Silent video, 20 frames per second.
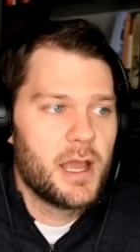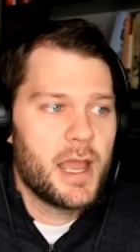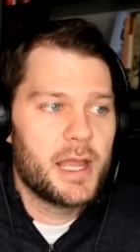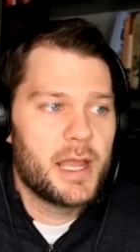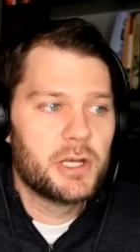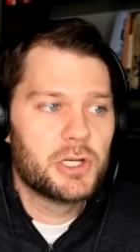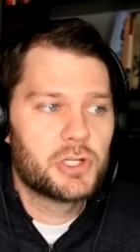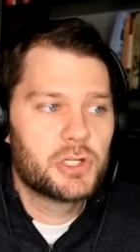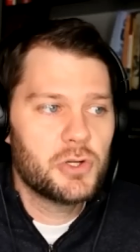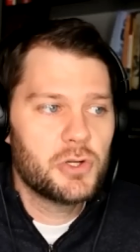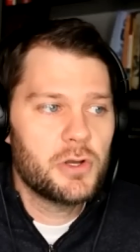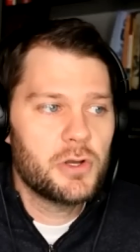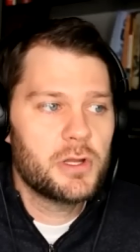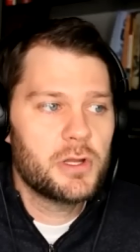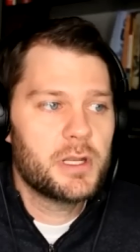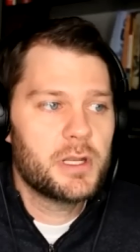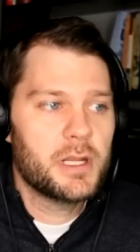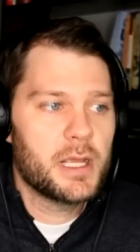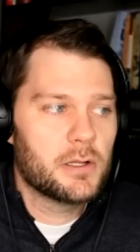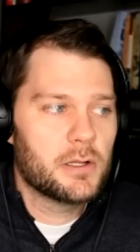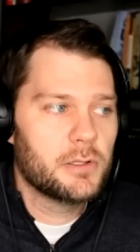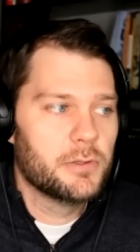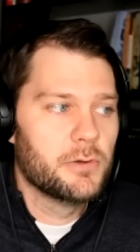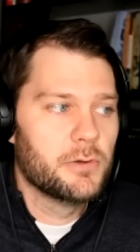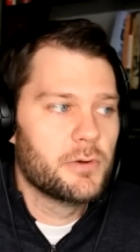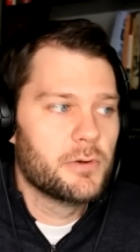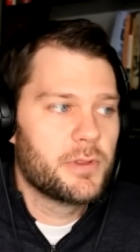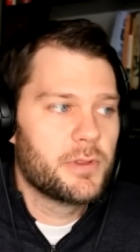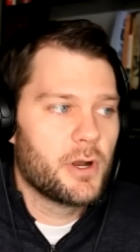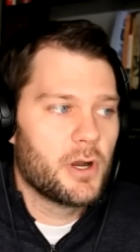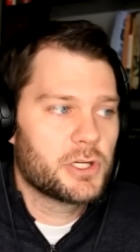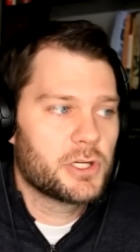and should include their